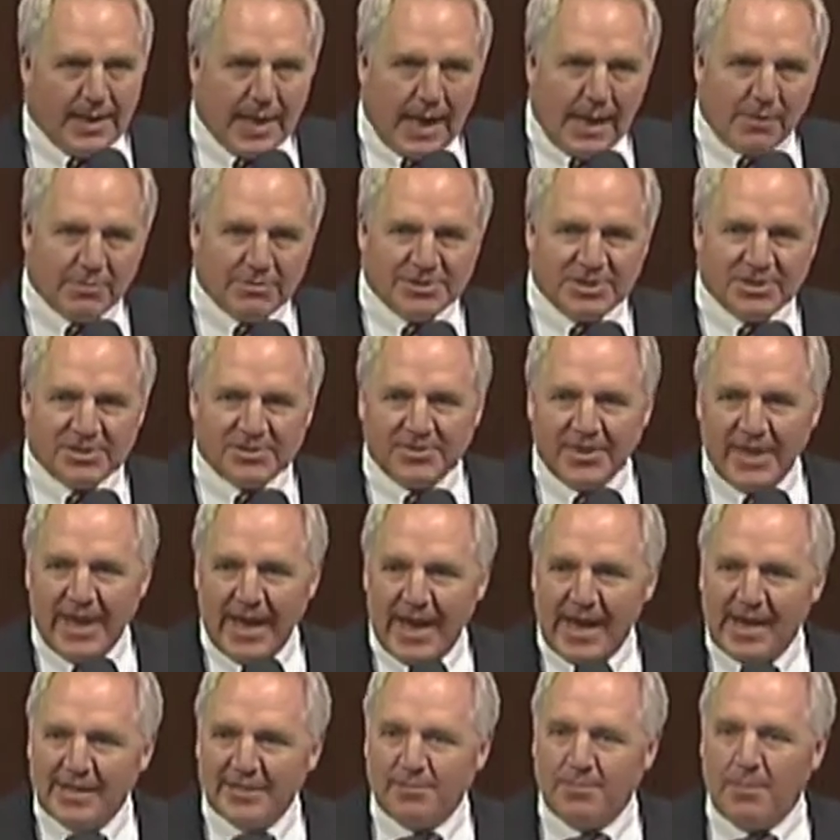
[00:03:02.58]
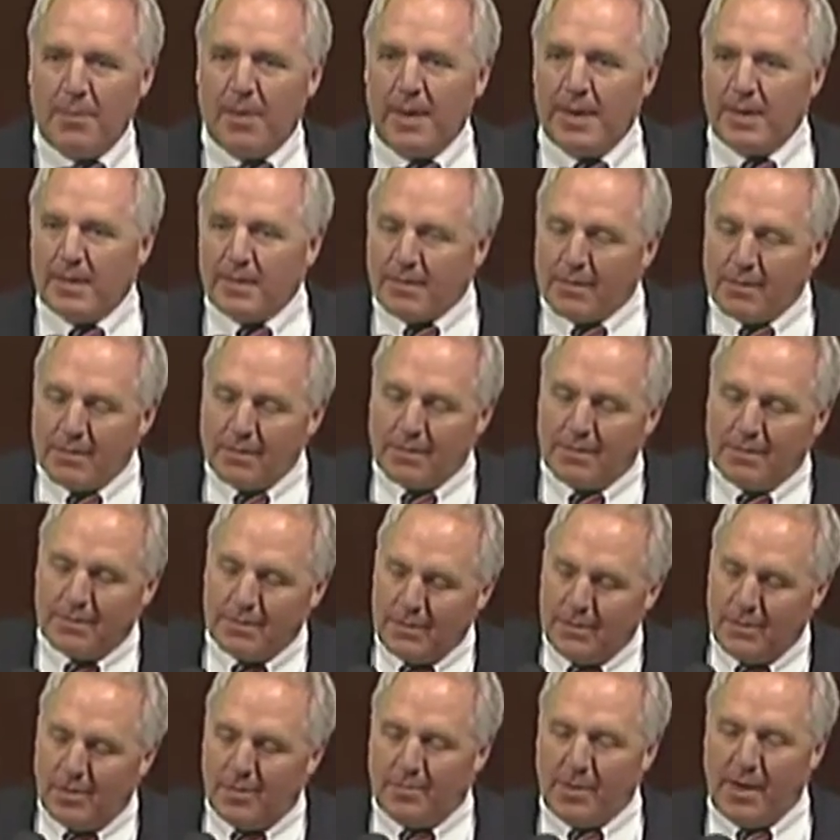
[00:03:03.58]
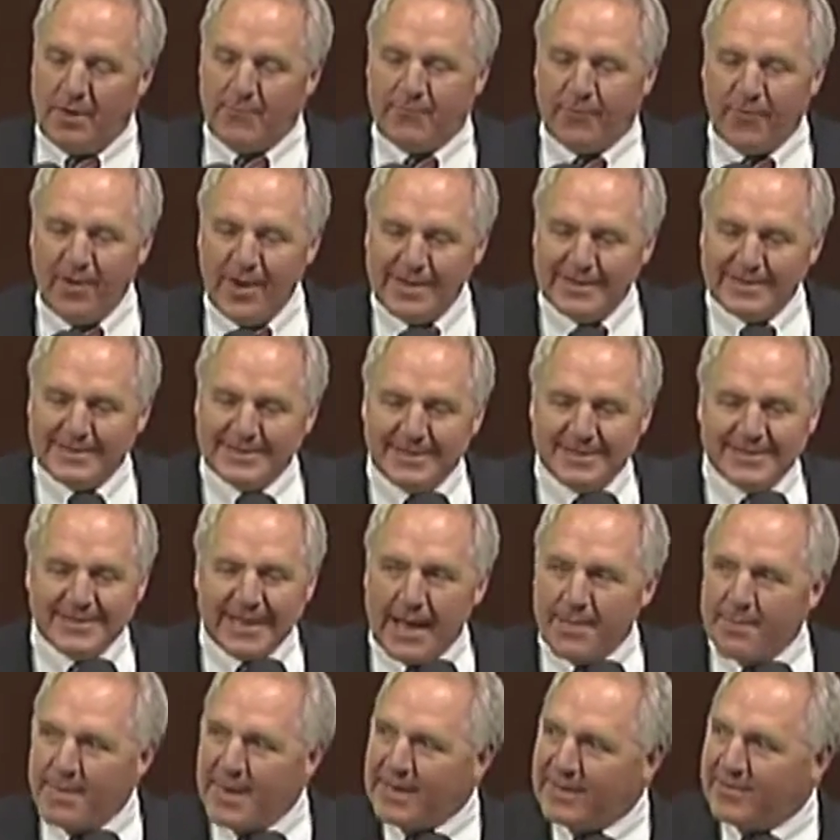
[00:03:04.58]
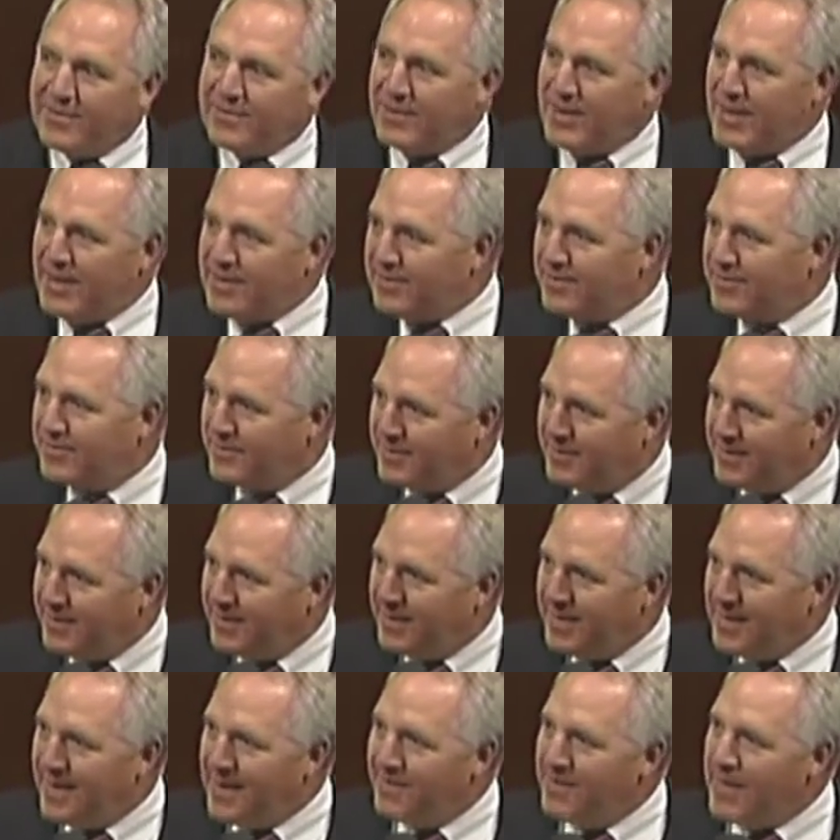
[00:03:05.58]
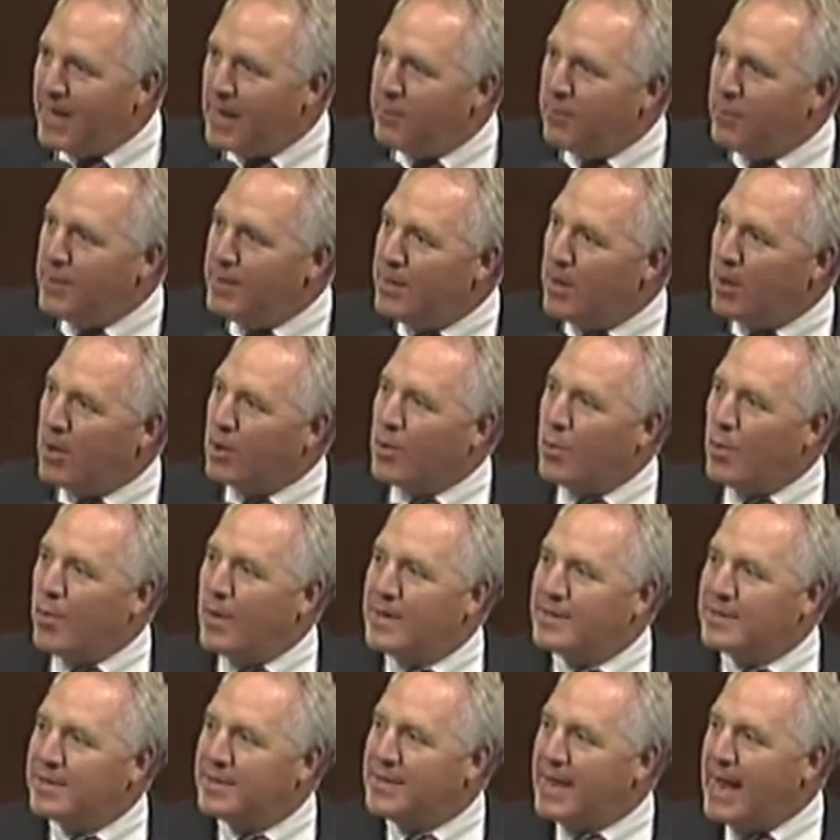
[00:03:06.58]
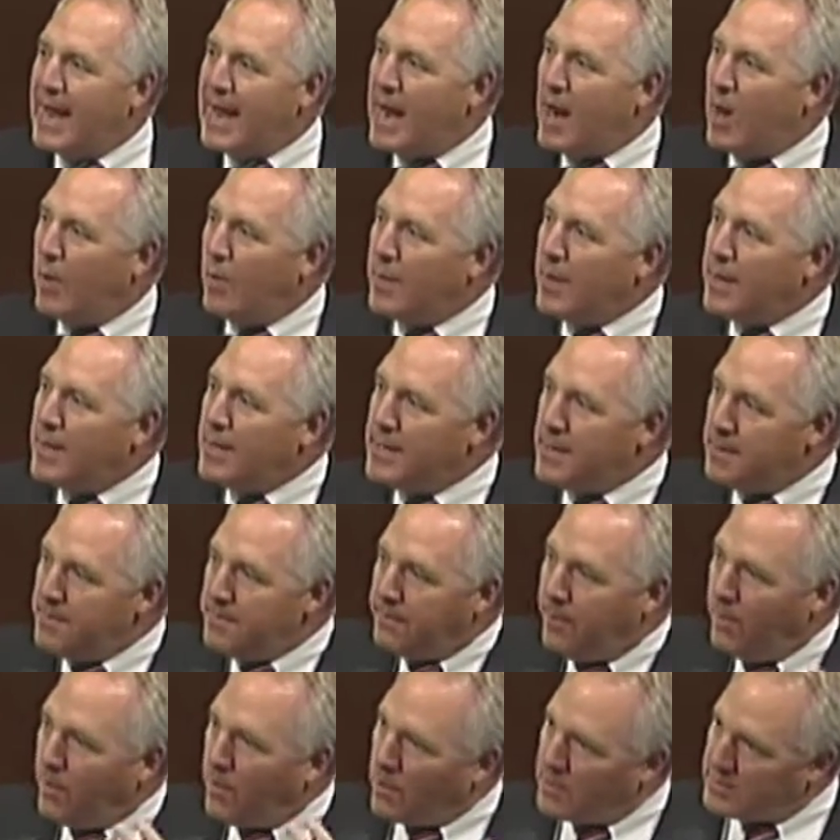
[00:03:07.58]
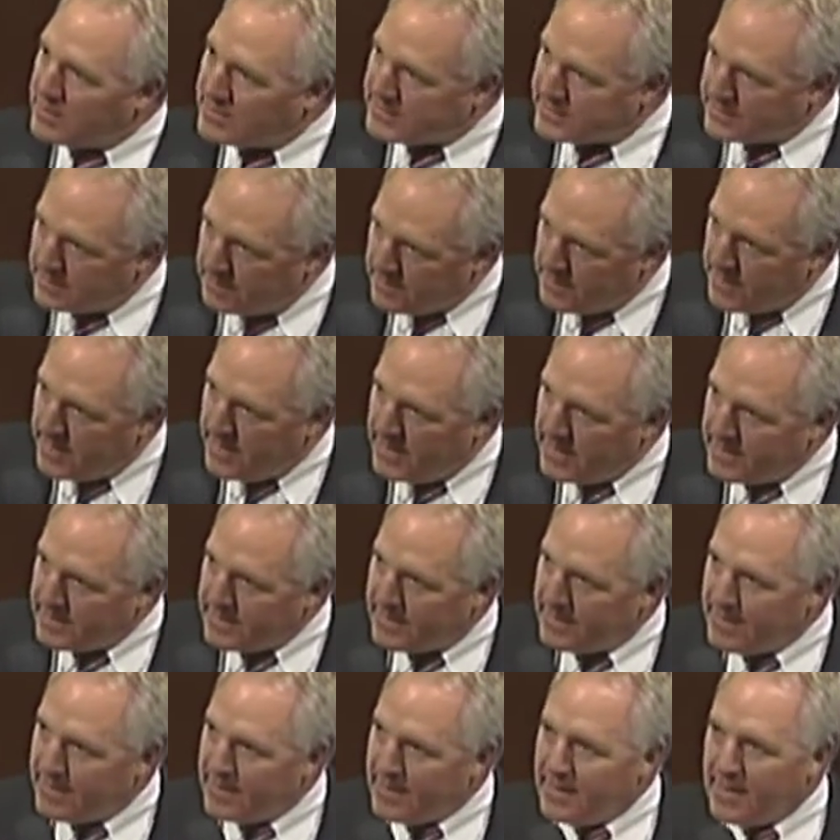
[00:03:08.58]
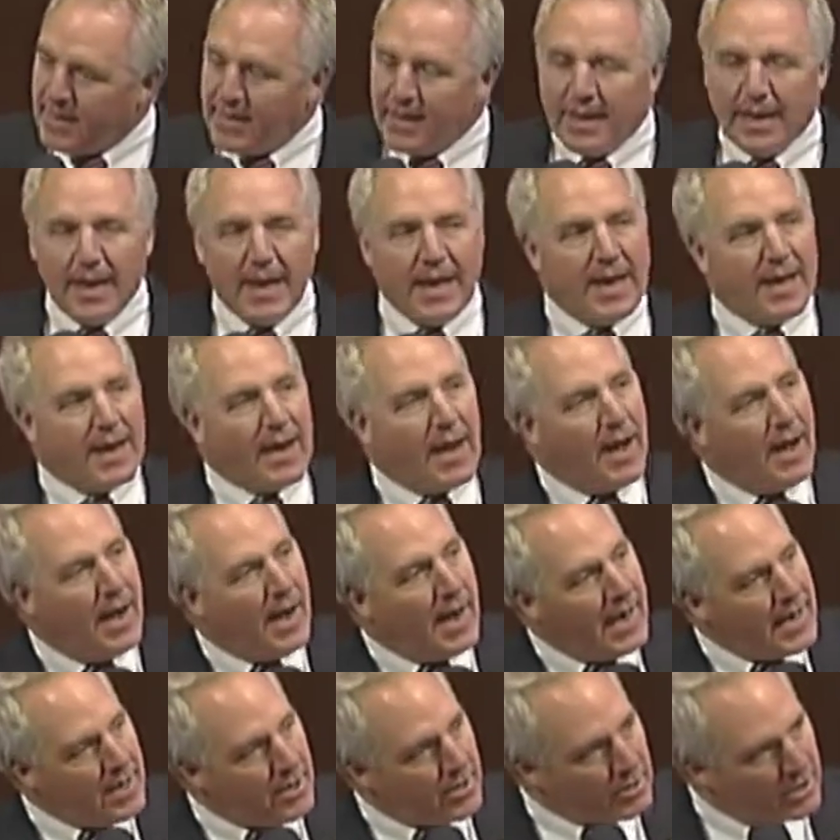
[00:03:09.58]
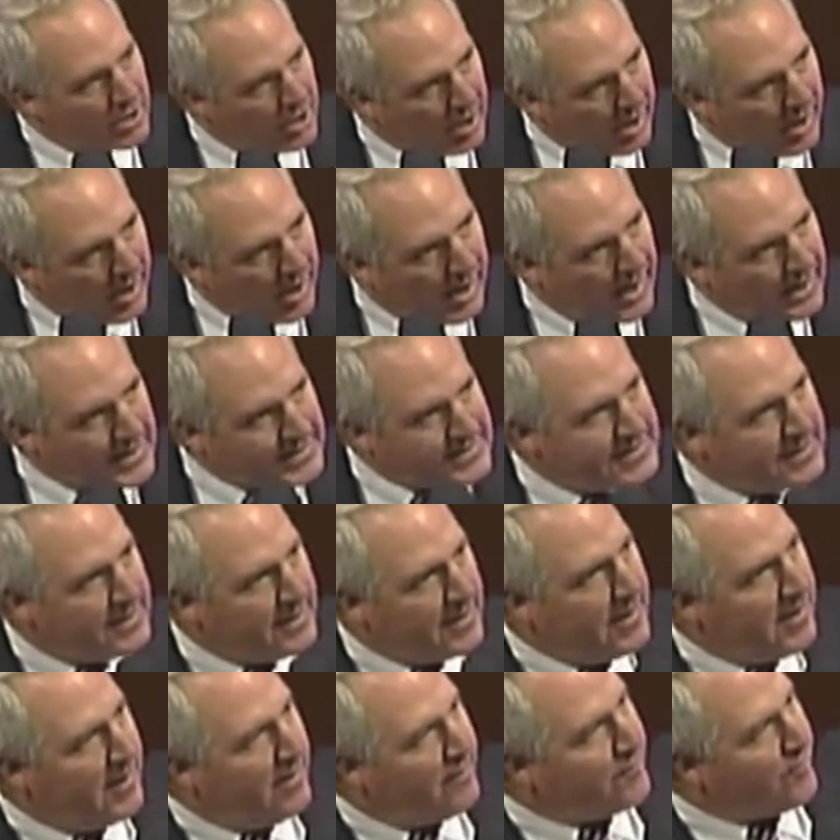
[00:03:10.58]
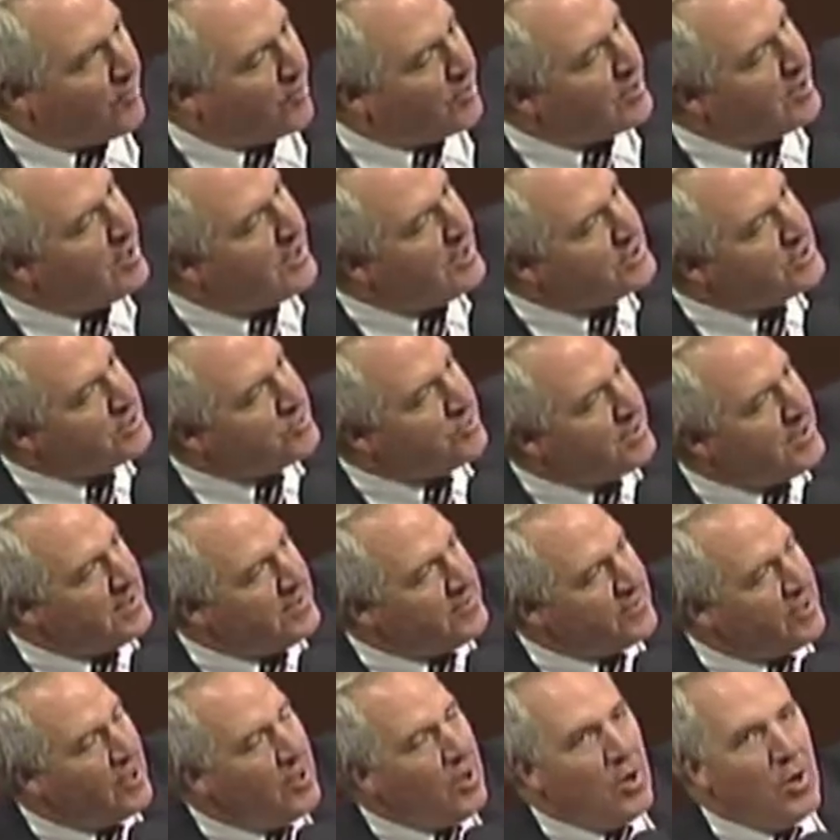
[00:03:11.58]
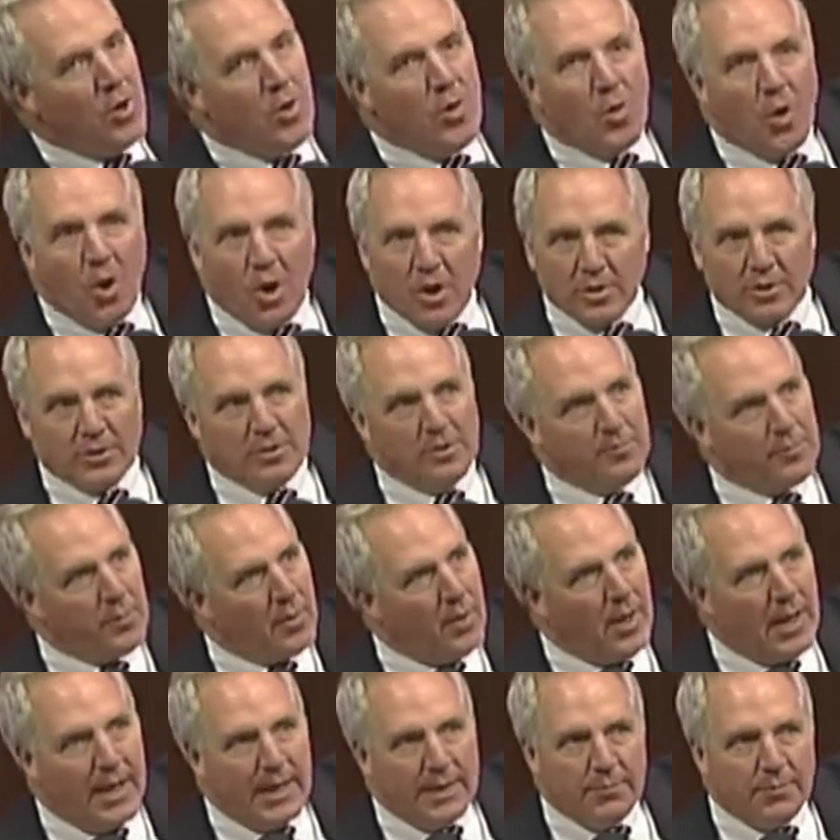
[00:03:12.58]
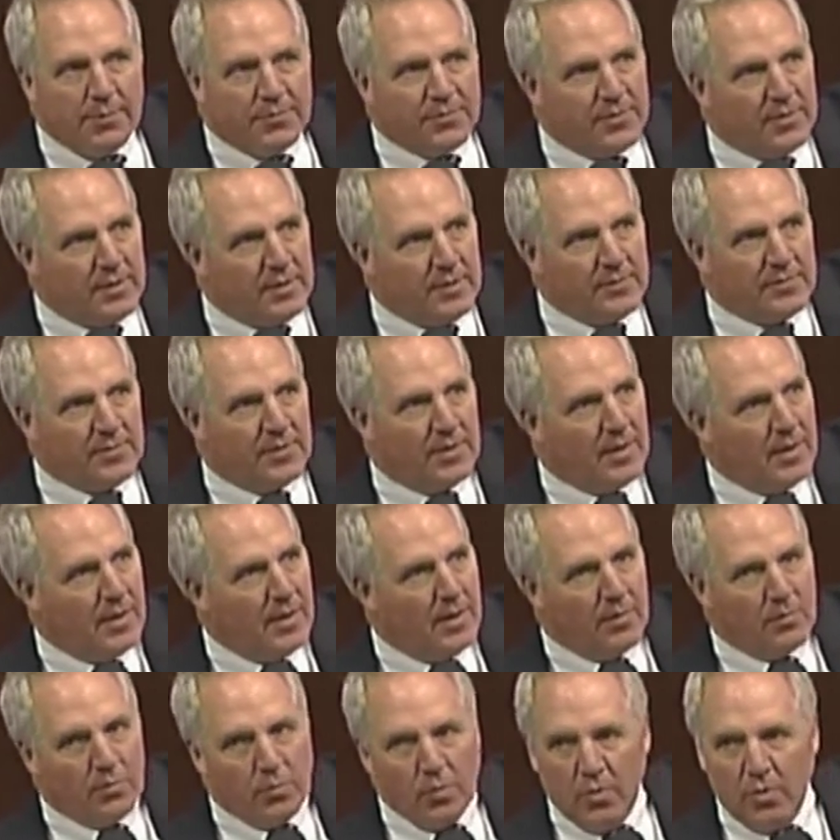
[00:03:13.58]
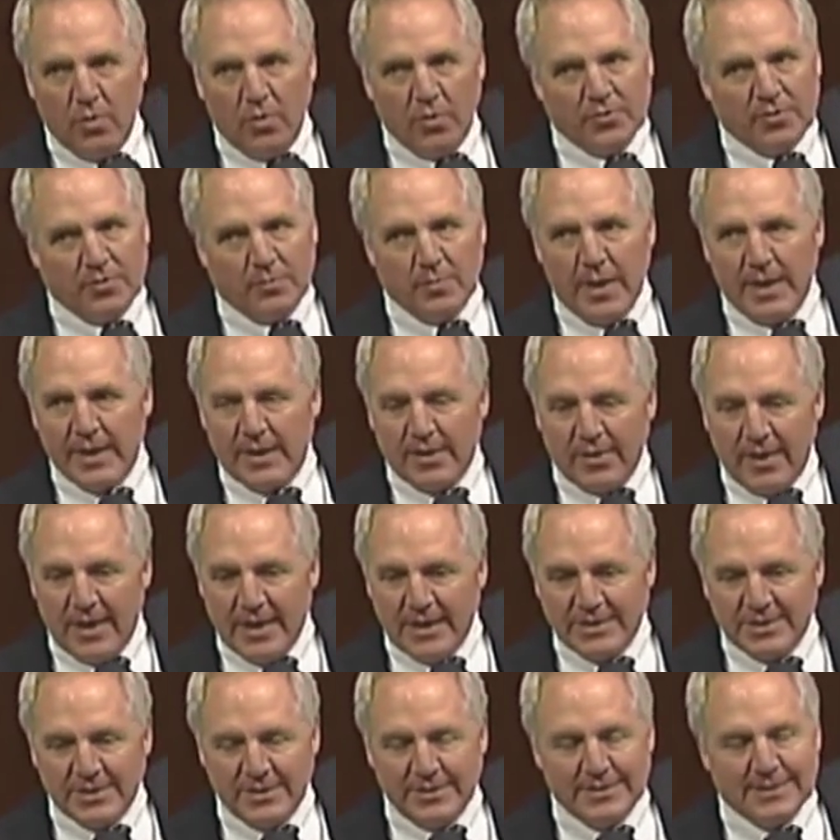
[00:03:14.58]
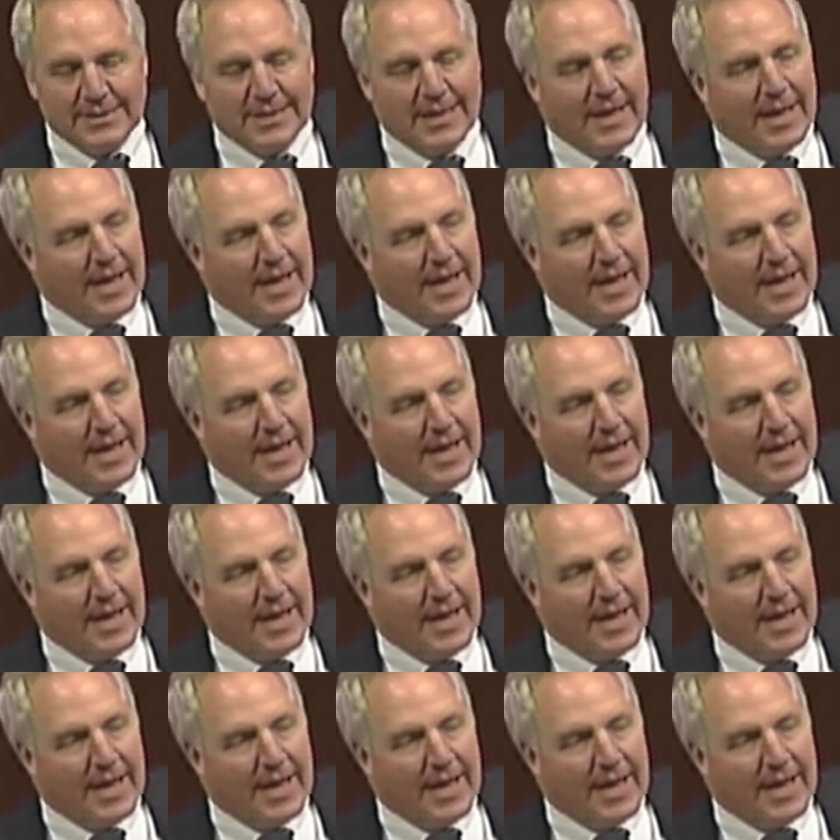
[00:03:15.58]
And I would just ask my friends, does that make sense that we are going to now import cement at higher cost for countries who aren't complying with these rules and regulations?